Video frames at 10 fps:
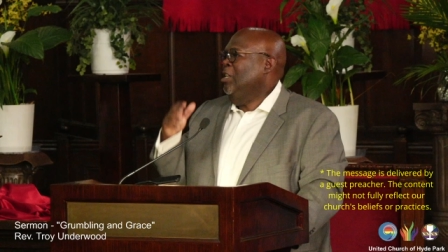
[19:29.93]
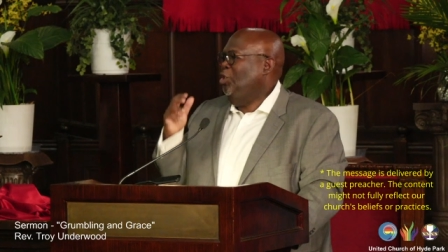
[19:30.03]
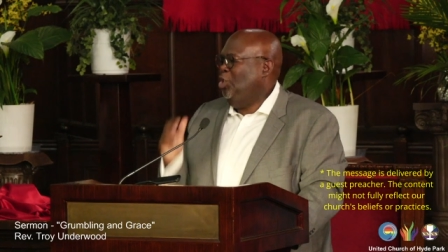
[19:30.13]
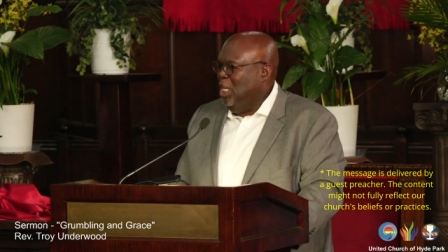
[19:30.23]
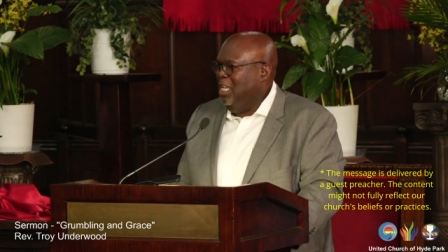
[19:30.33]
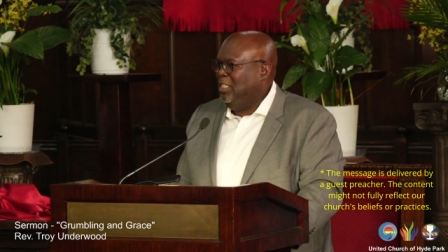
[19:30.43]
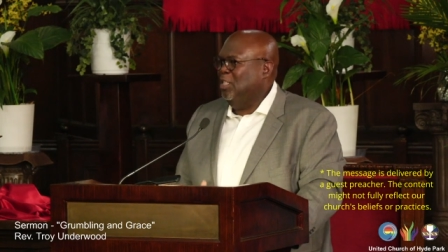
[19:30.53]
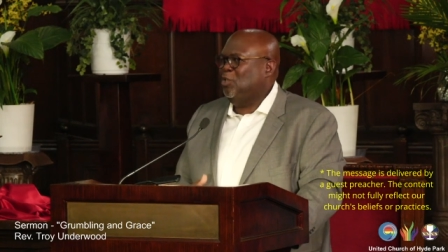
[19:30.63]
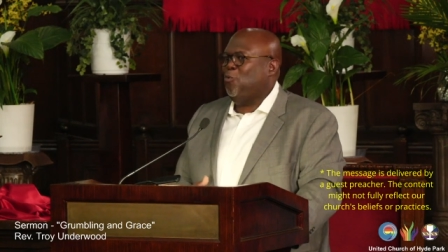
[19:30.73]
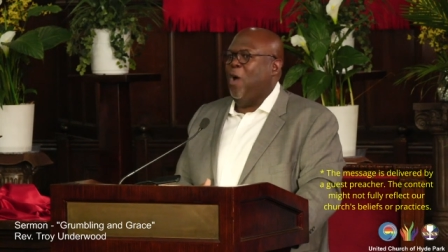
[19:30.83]

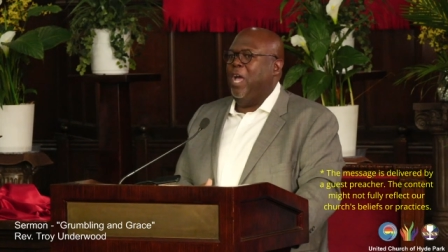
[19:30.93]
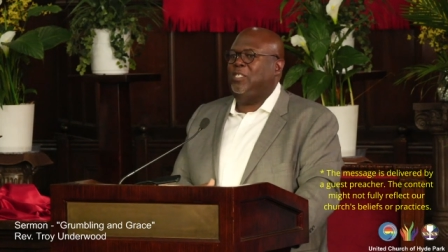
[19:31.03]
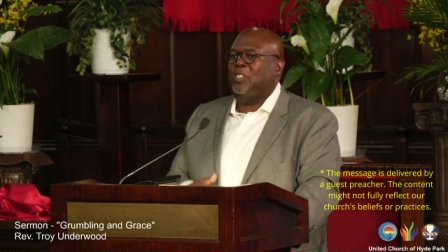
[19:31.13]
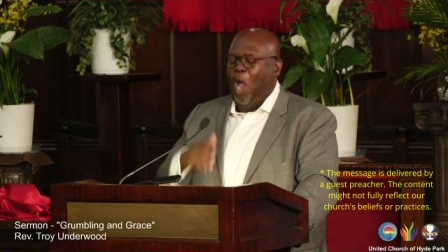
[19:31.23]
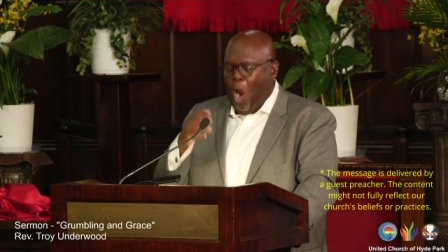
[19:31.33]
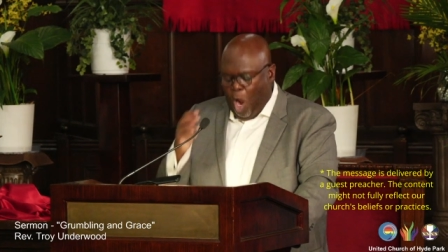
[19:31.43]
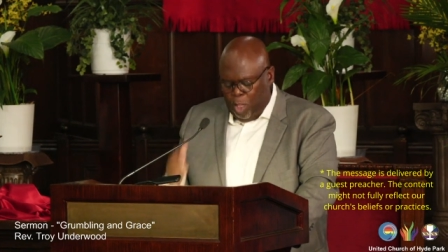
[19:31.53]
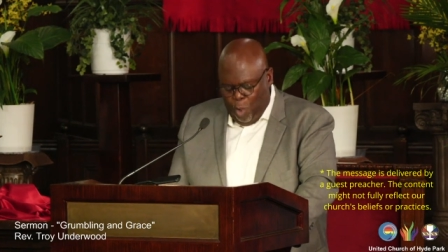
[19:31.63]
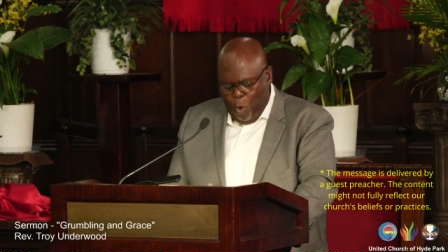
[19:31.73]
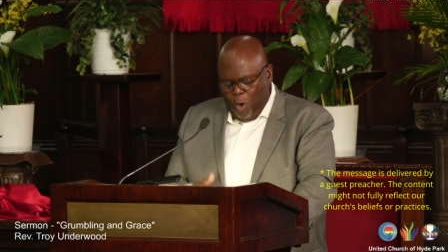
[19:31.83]
Jesus Christ, our
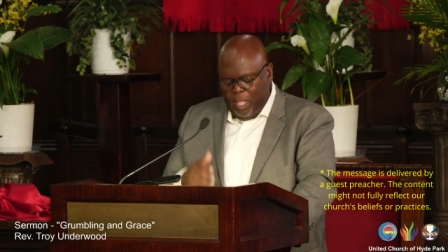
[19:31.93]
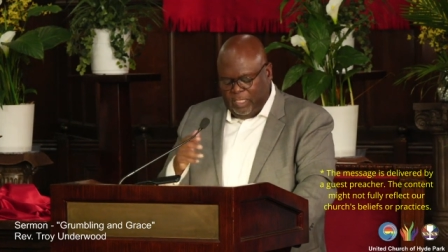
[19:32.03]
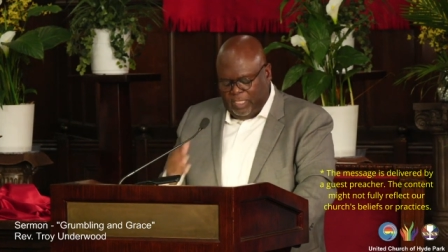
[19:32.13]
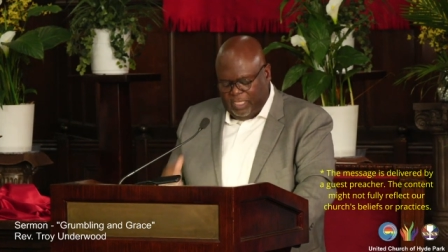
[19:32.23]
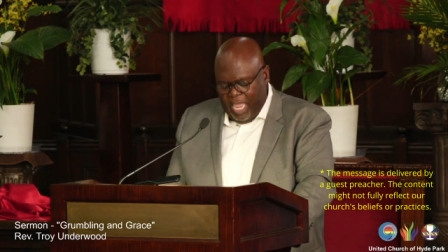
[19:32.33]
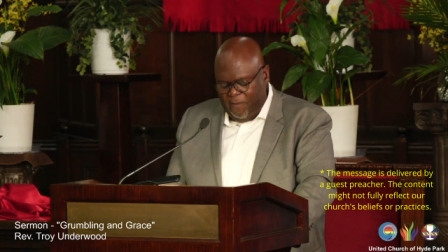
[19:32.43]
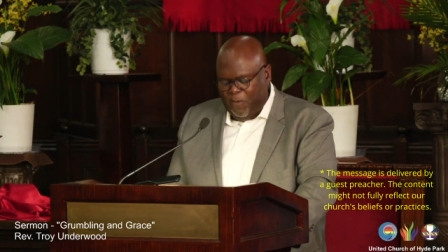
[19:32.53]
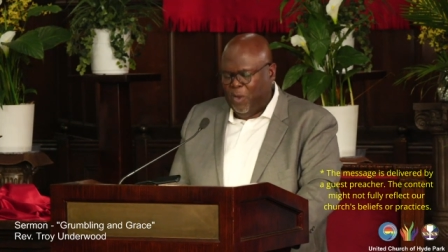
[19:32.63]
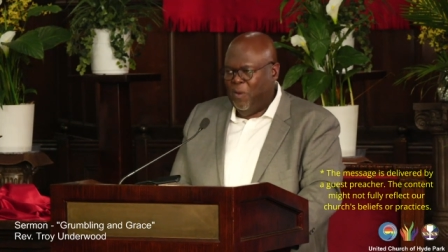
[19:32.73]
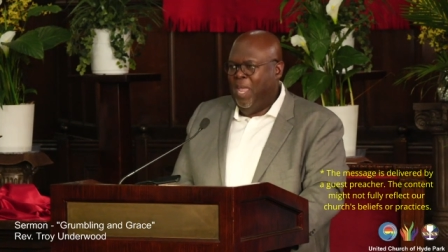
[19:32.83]
Lord and
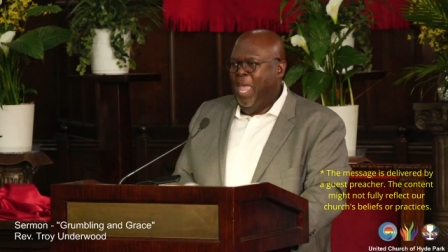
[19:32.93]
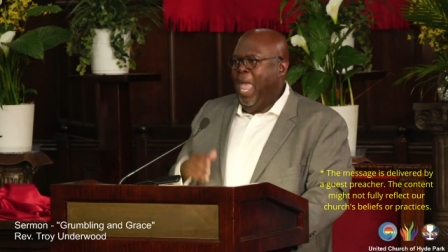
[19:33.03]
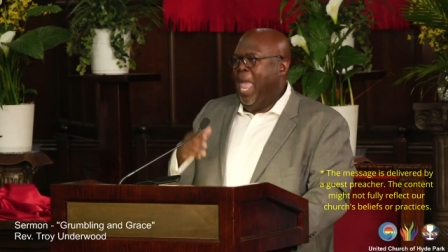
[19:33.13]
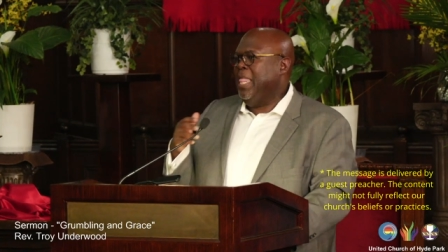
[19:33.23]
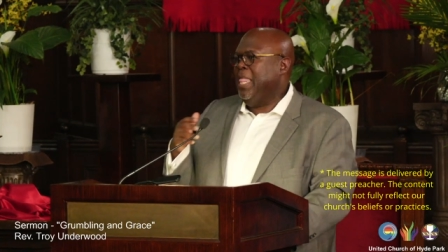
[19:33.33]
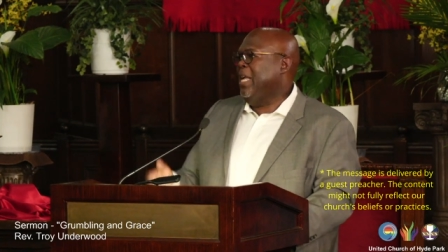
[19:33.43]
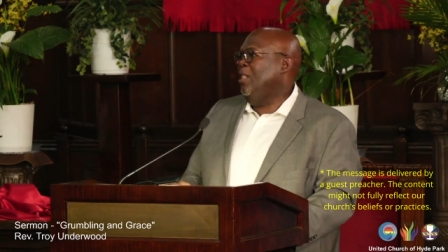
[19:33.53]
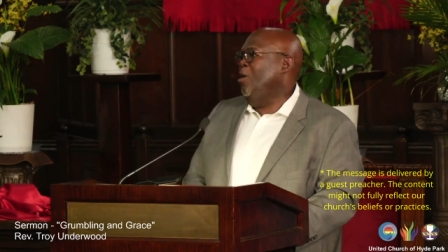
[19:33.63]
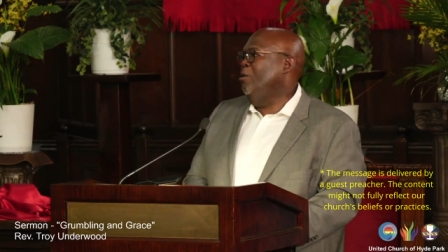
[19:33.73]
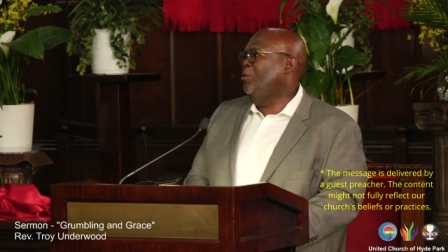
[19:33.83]
Savior. And I
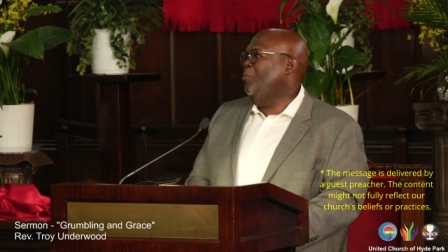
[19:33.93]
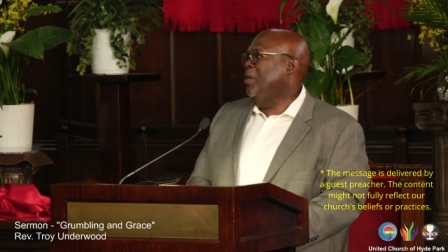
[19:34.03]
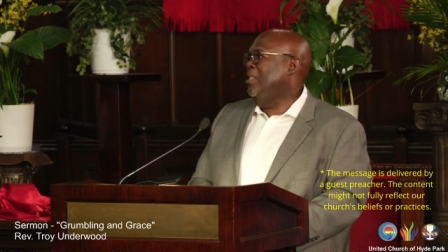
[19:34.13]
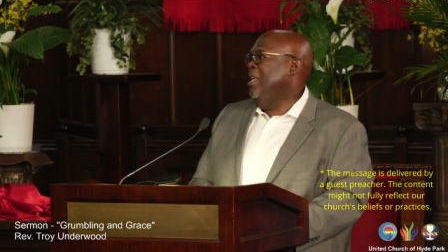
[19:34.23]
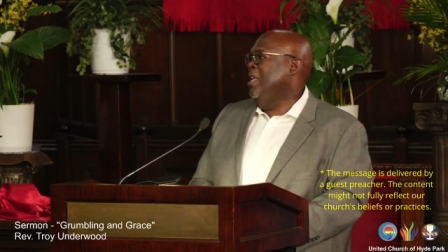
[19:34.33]
close with